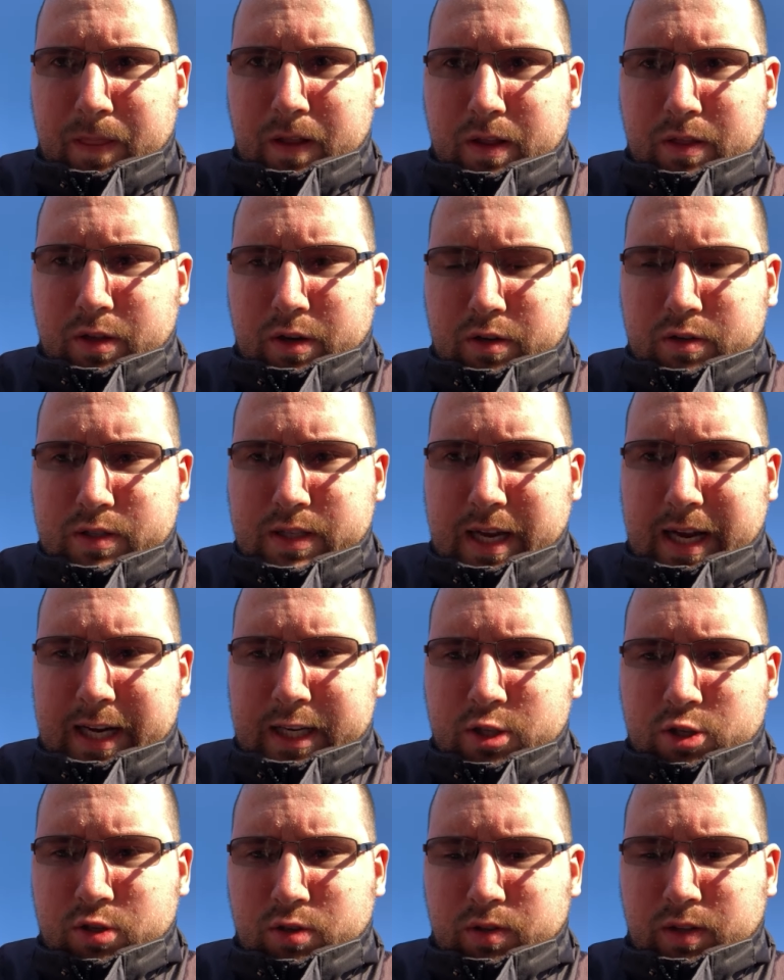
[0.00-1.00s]
There's
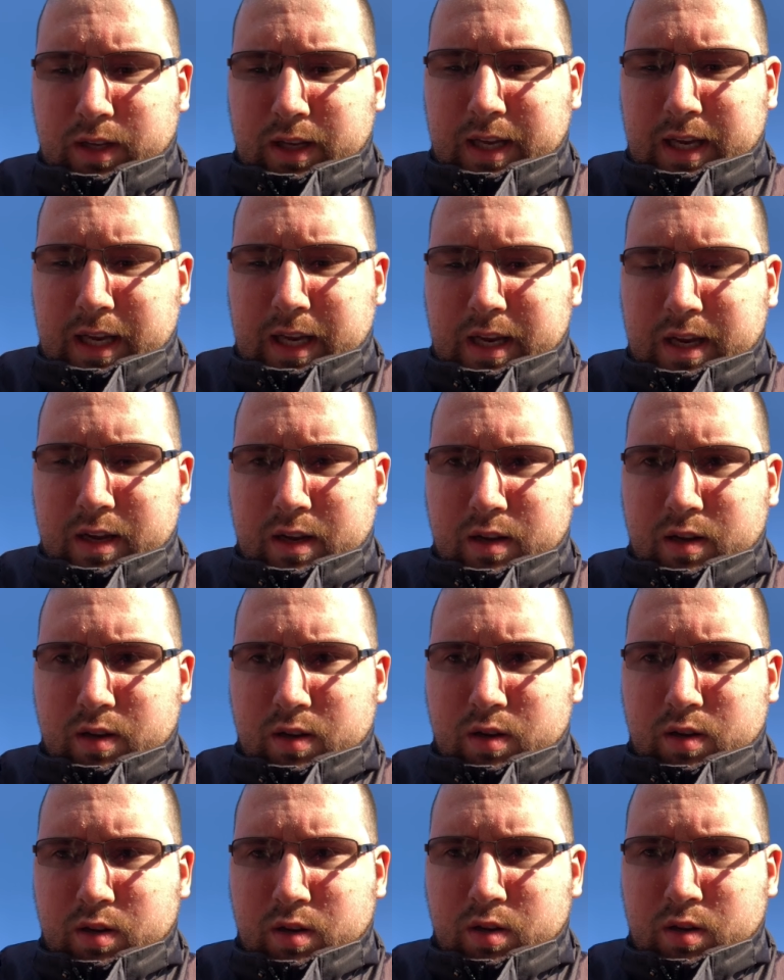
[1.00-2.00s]
actually
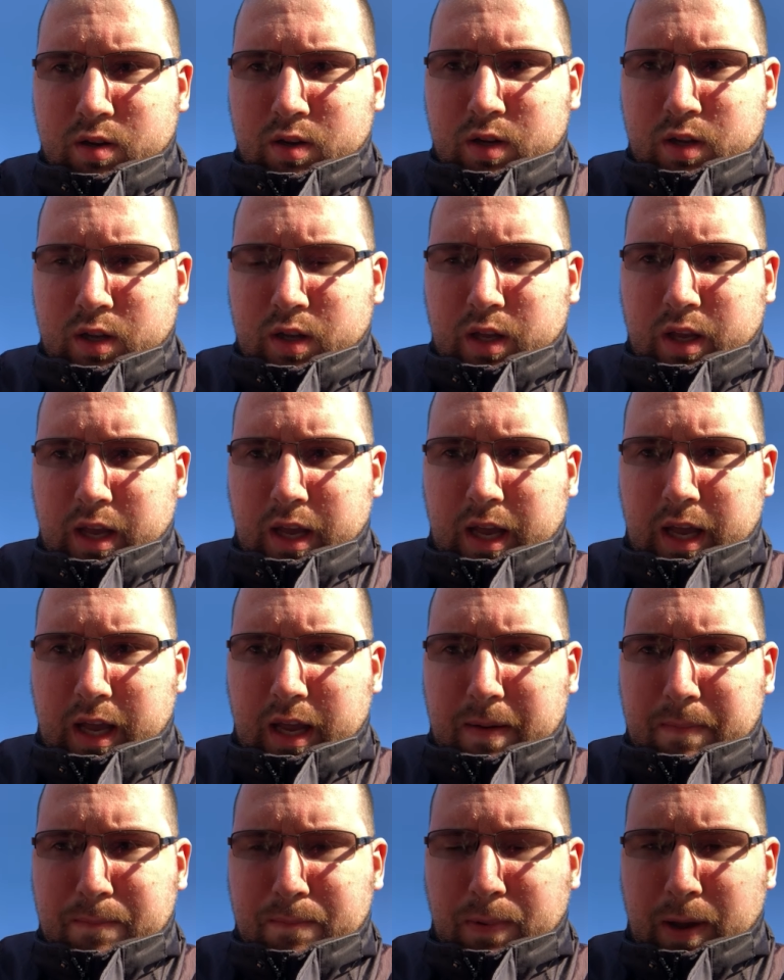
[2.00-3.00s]

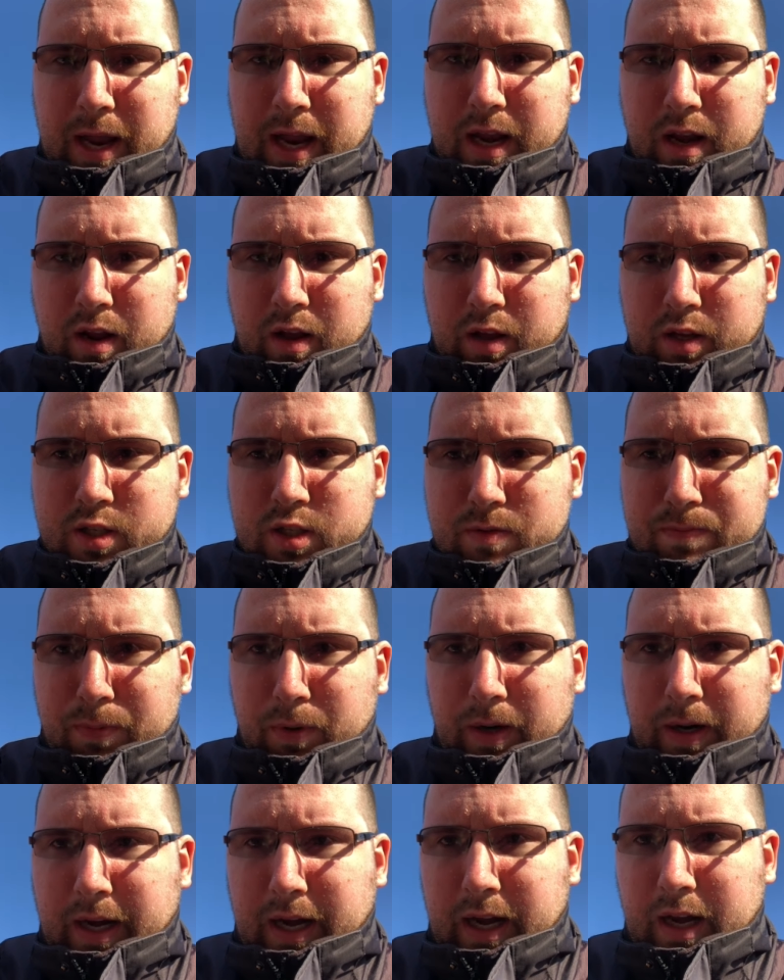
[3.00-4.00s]
a beta
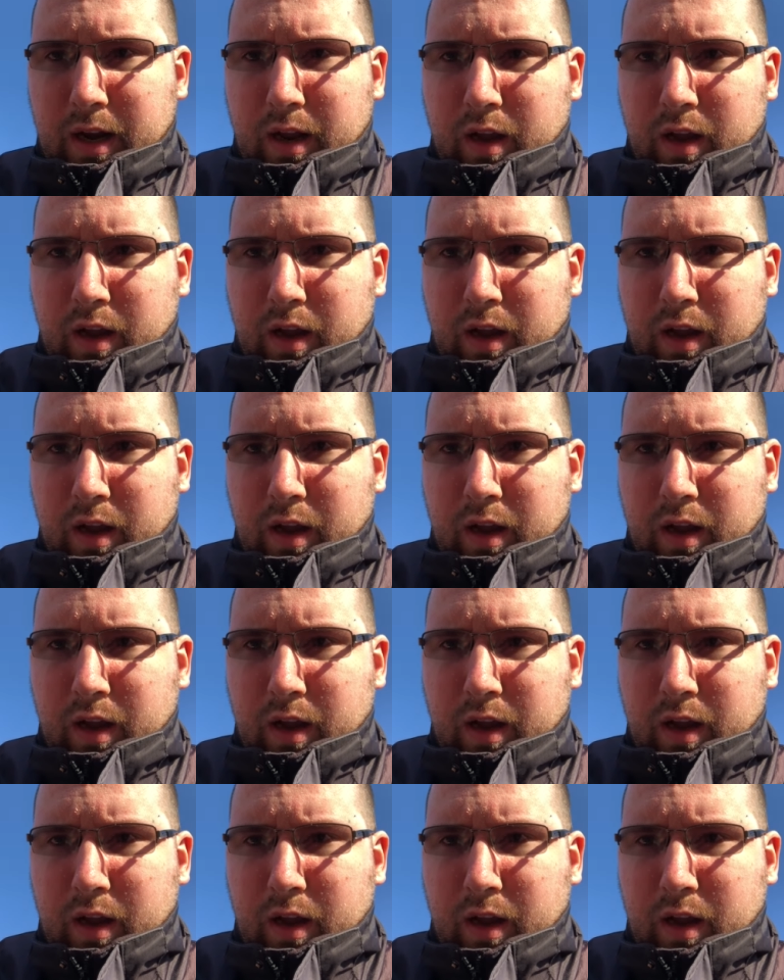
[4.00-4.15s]
sprite